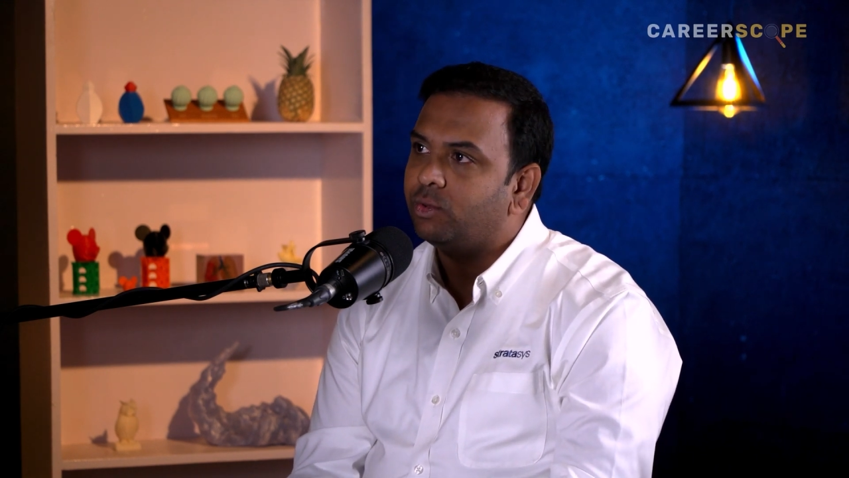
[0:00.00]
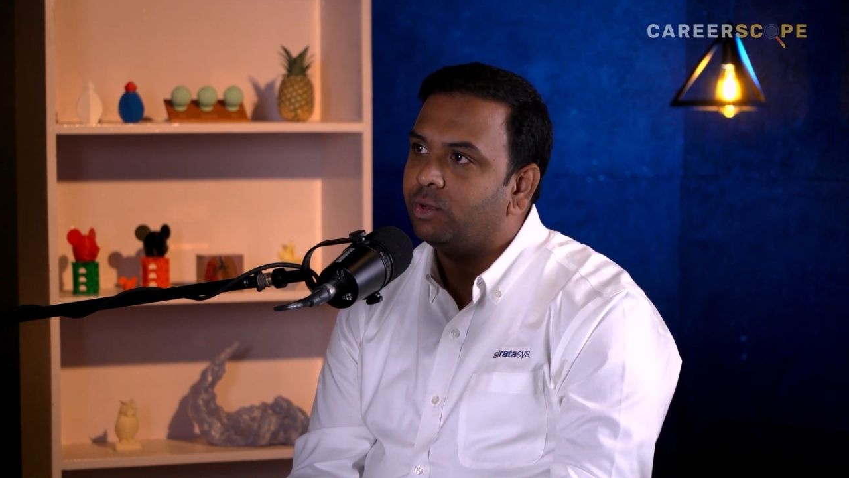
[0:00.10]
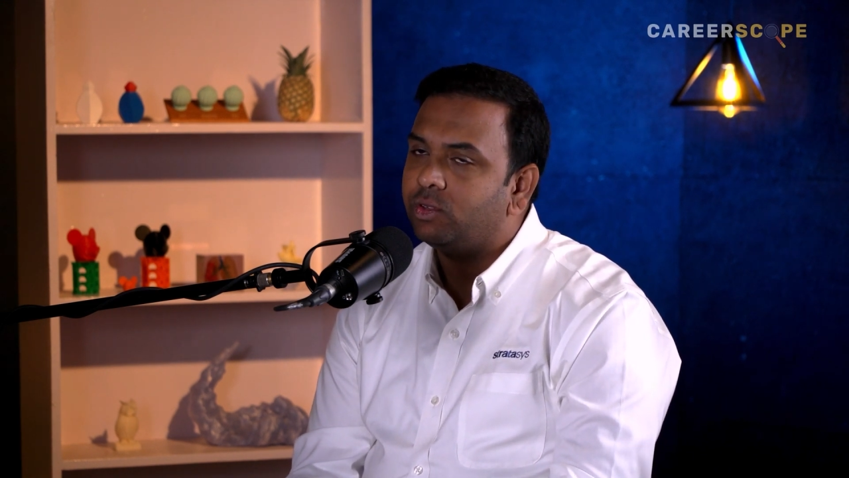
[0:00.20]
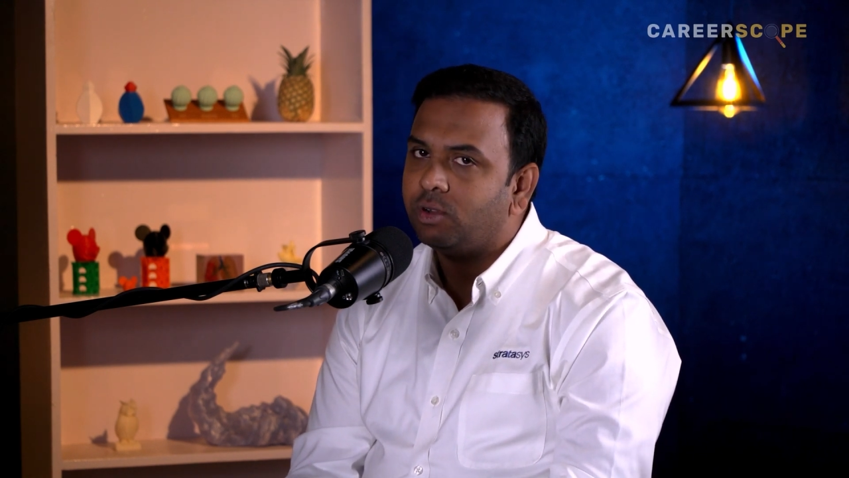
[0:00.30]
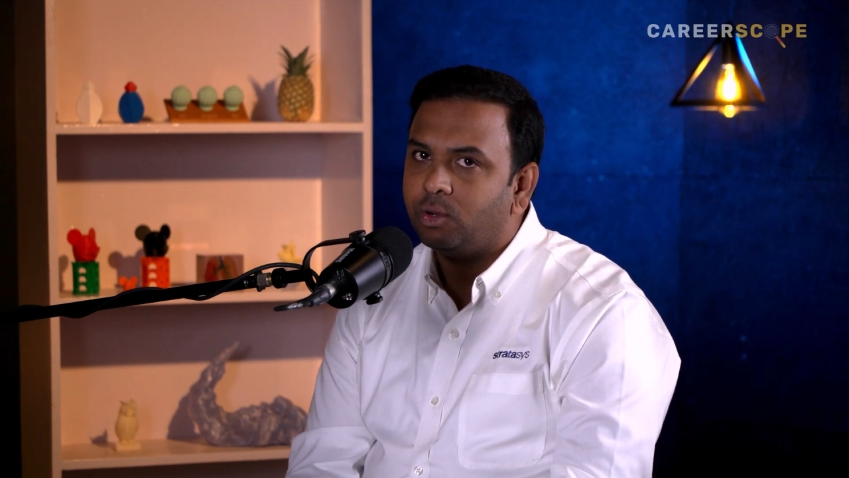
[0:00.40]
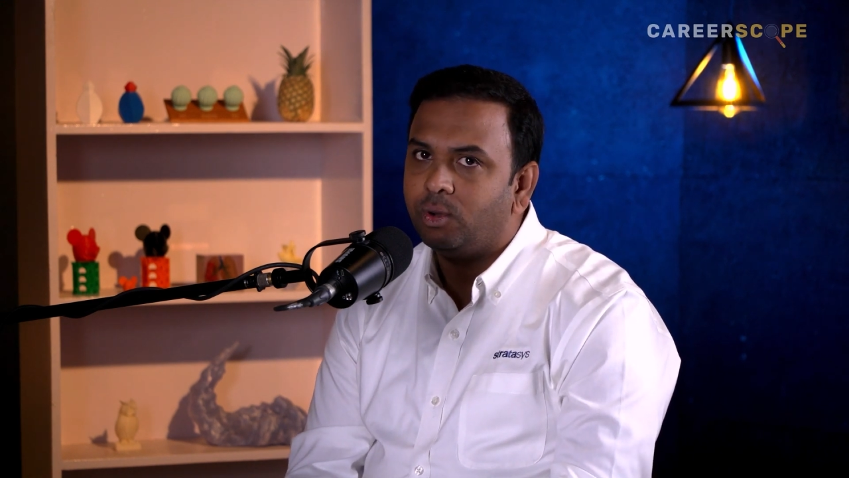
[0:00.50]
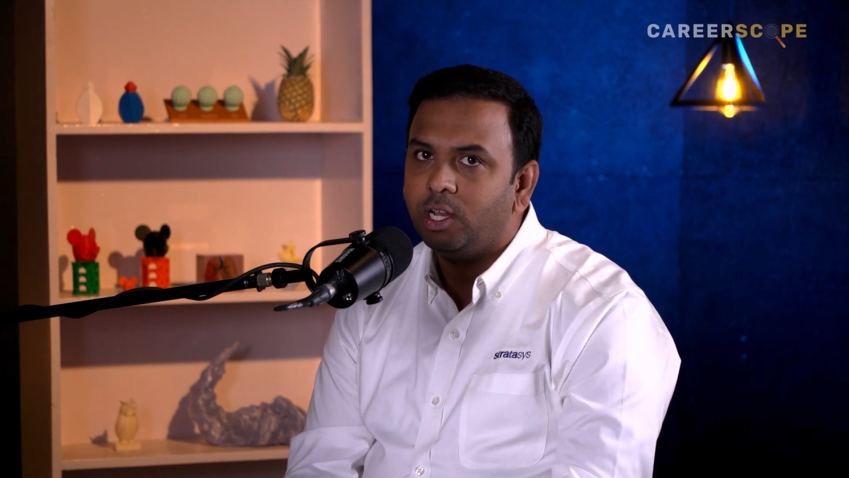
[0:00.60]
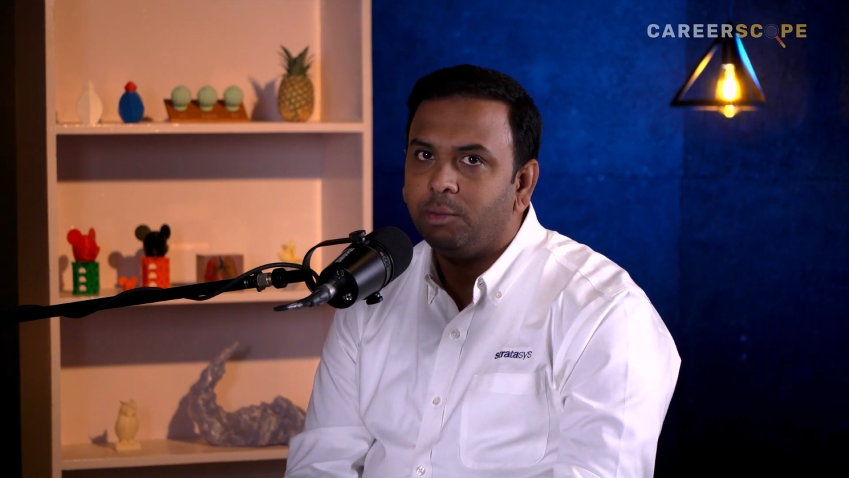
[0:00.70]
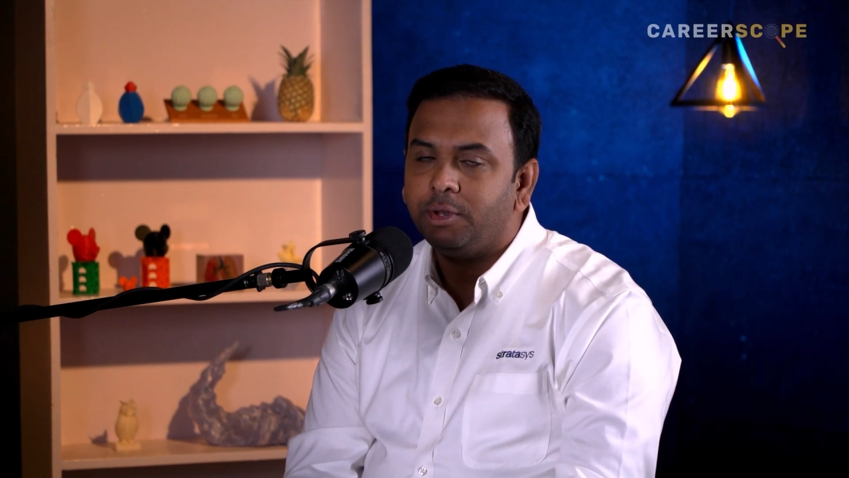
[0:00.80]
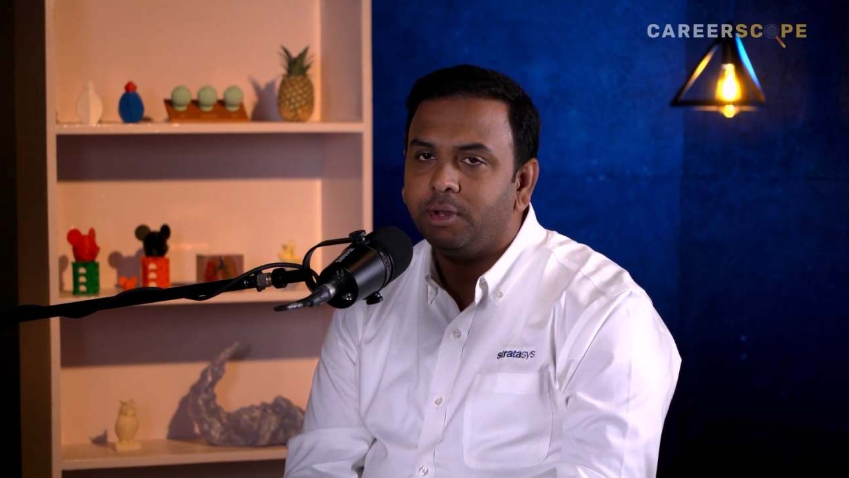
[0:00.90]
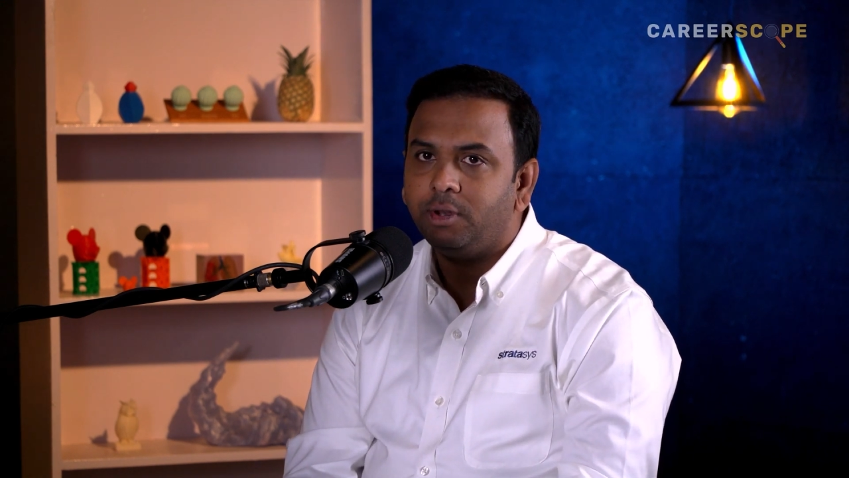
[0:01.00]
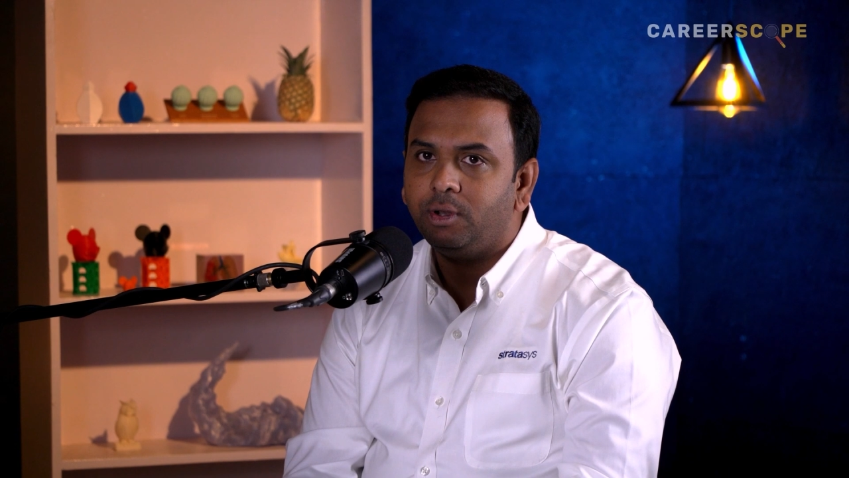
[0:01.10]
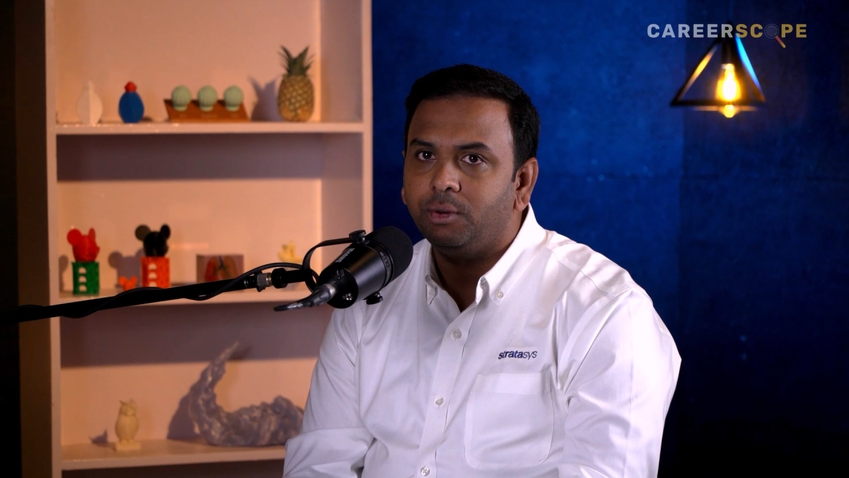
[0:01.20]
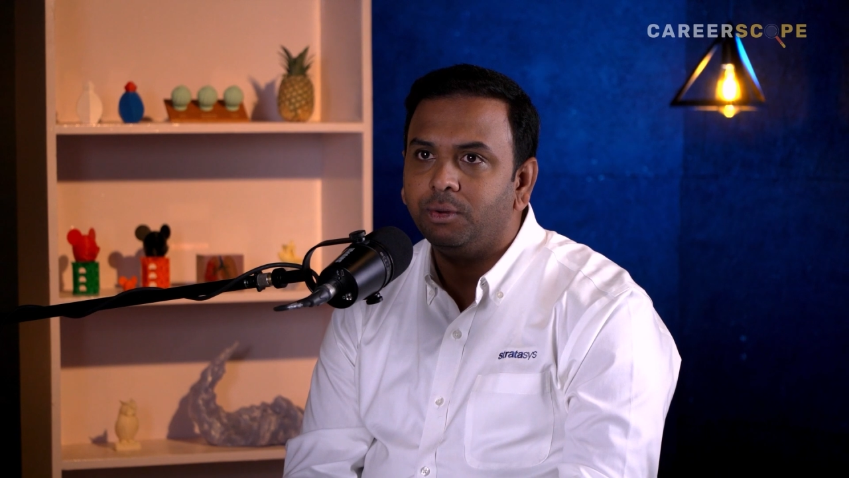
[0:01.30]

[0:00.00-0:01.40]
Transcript: So it is not only limited